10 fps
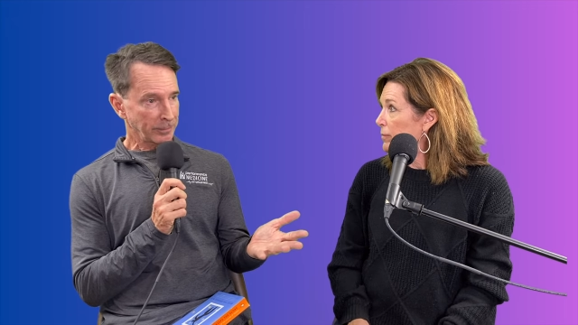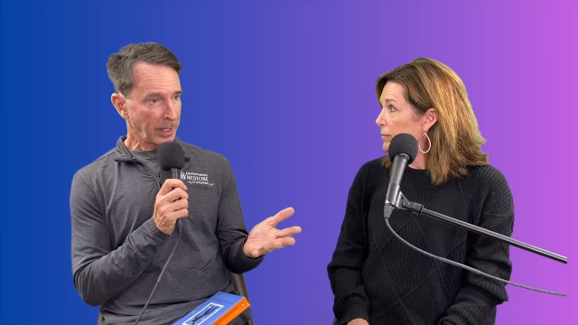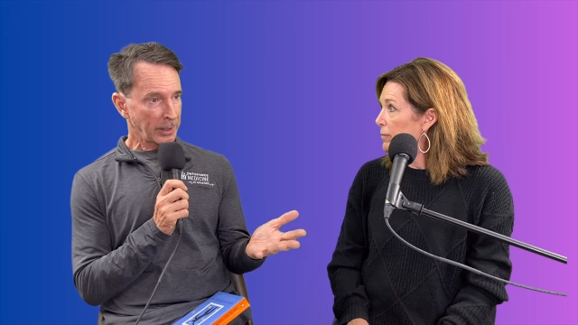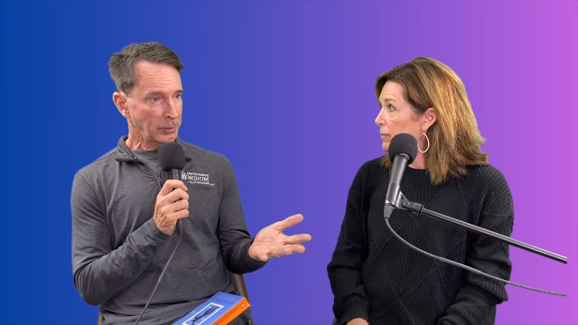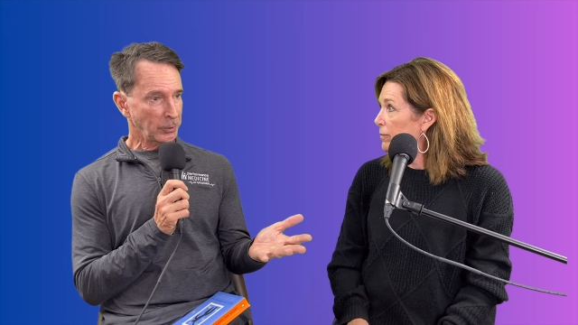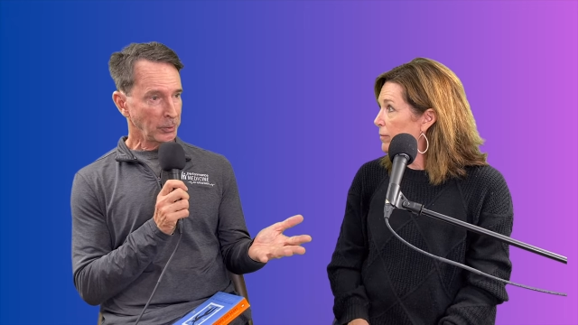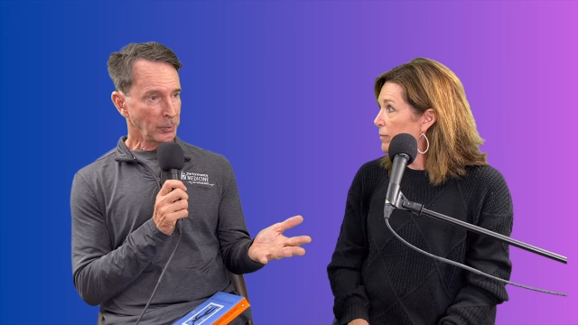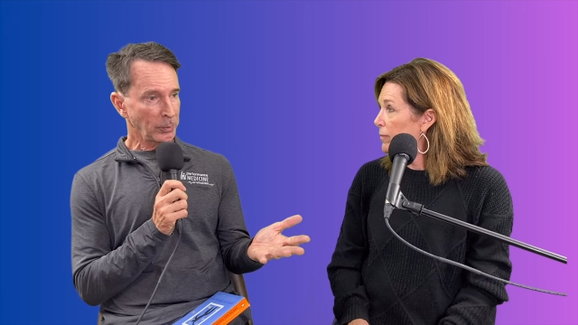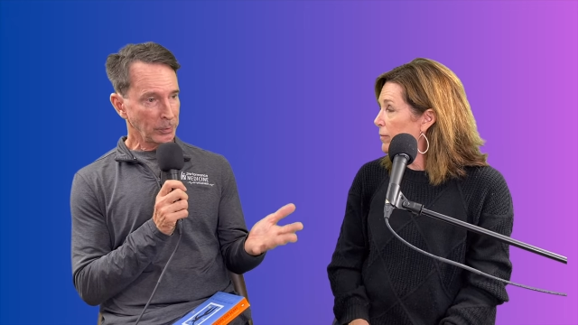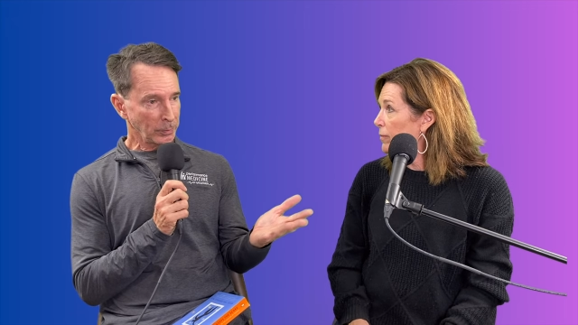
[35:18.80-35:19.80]
Speaker 1: attitude
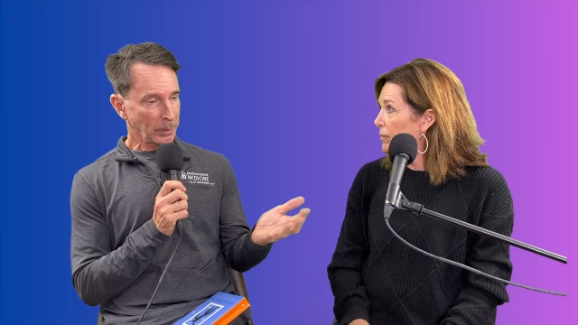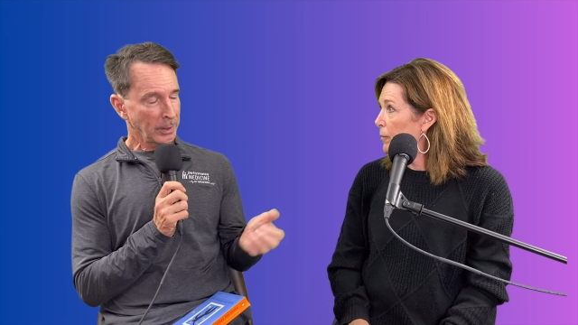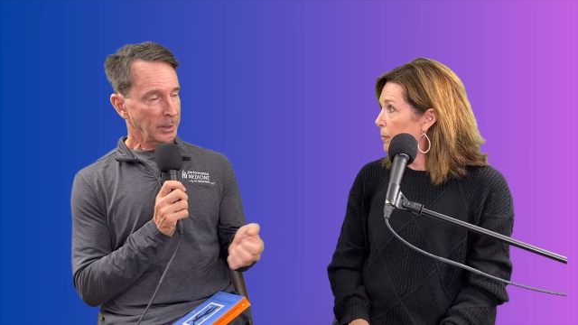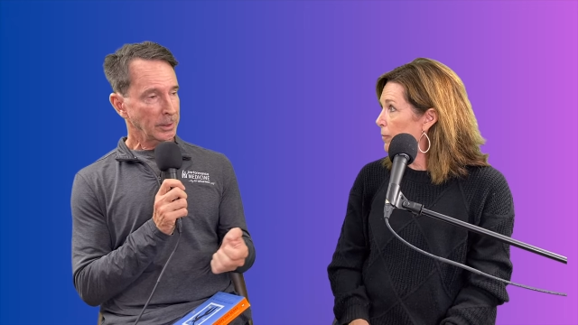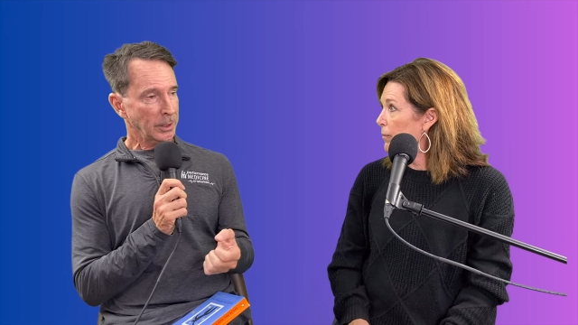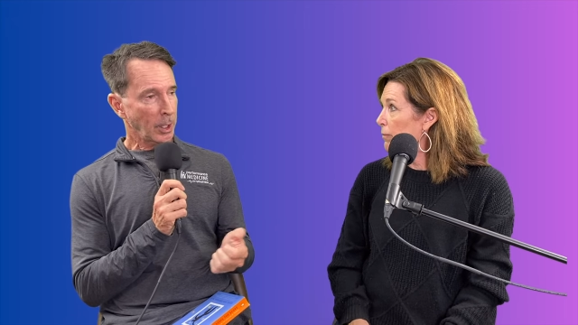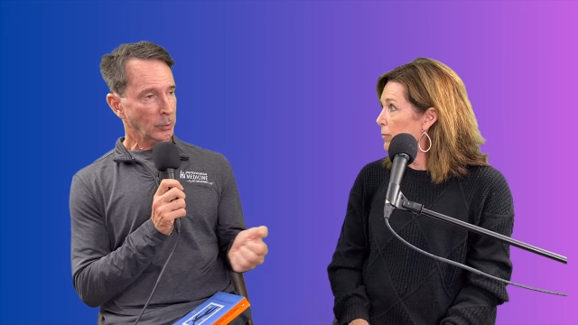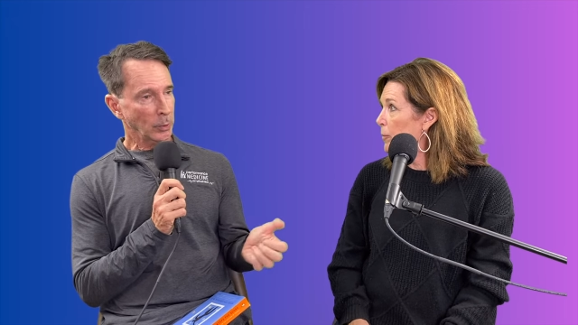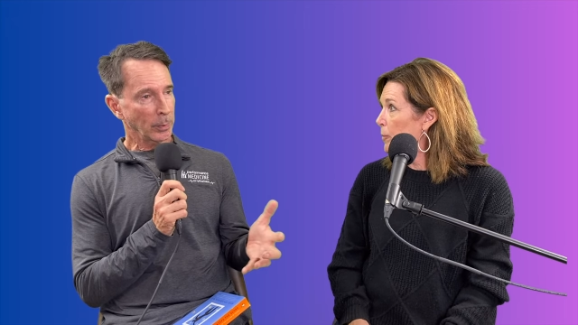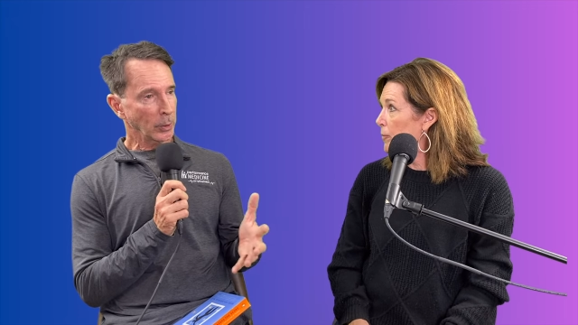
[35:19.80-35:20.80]
when you talk
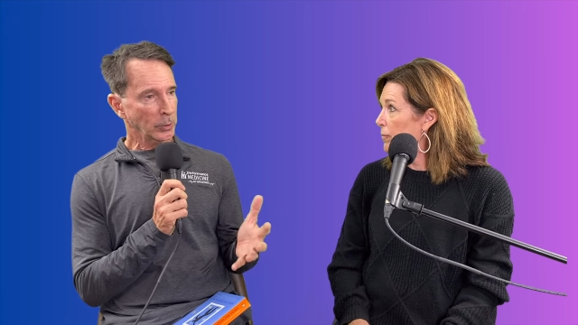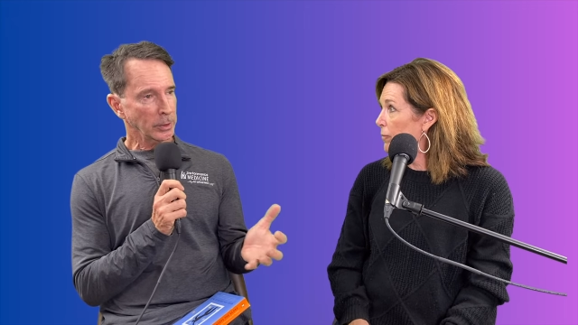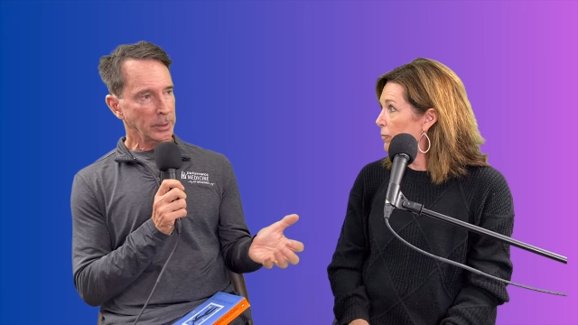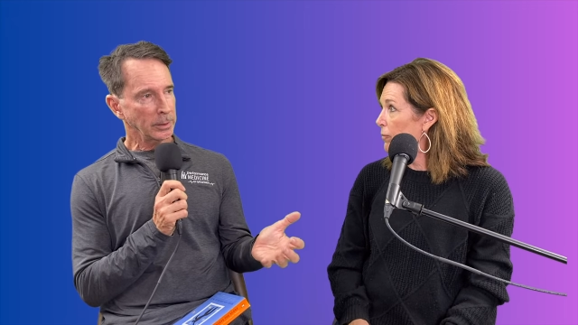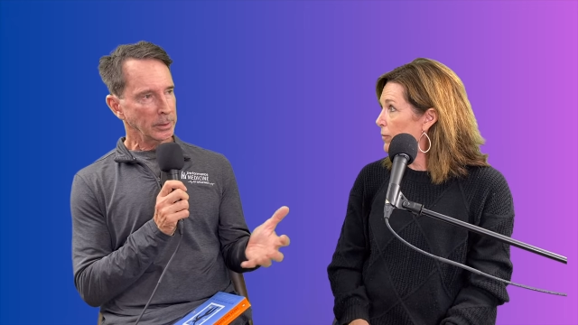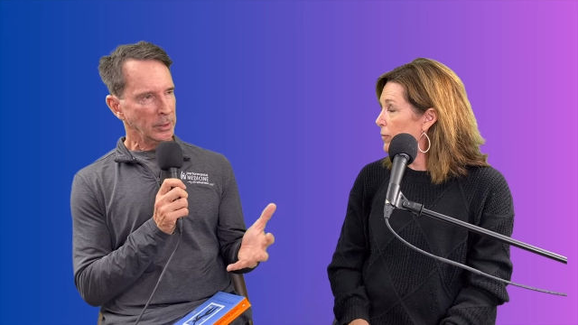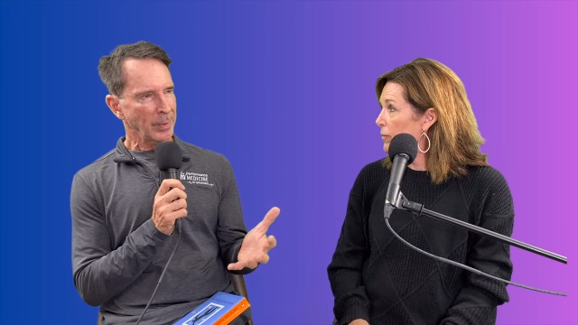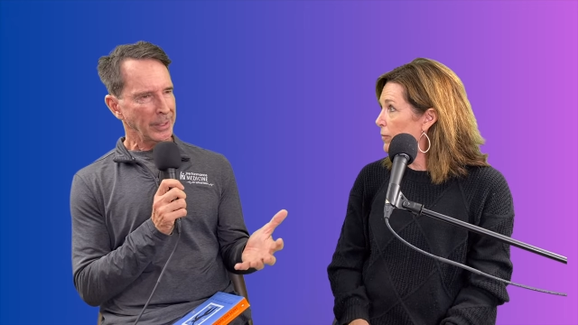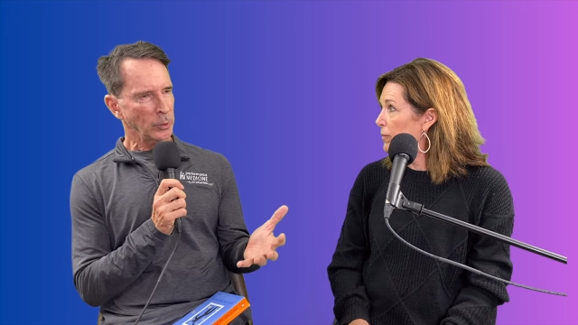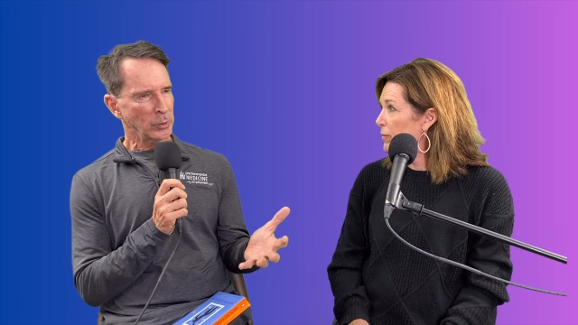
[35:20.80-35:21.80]
to a person and
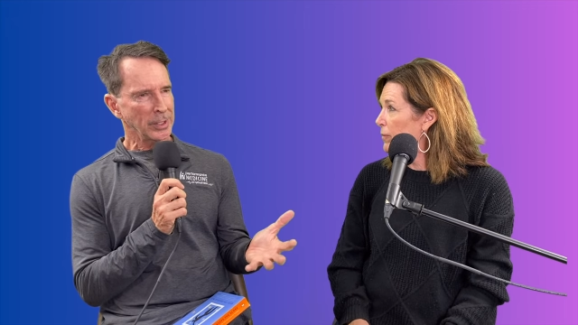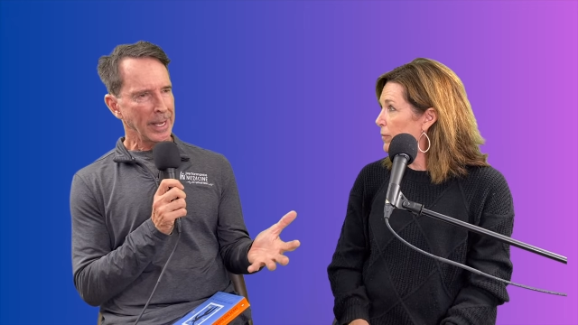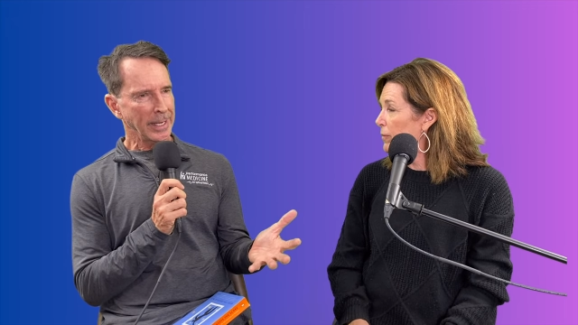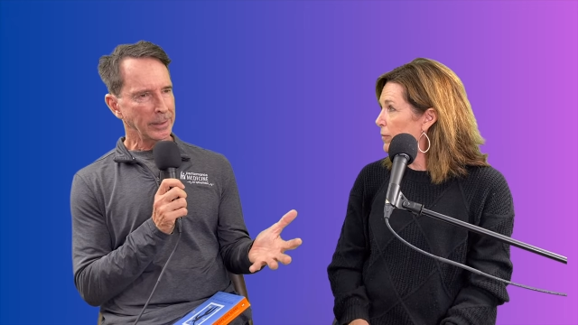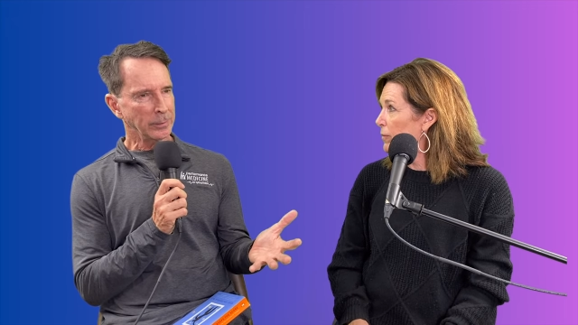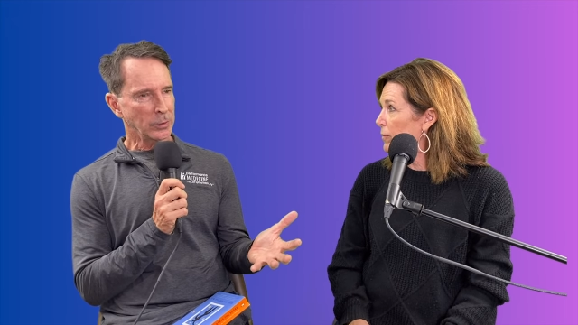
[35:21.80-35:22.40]
somebody who's negative.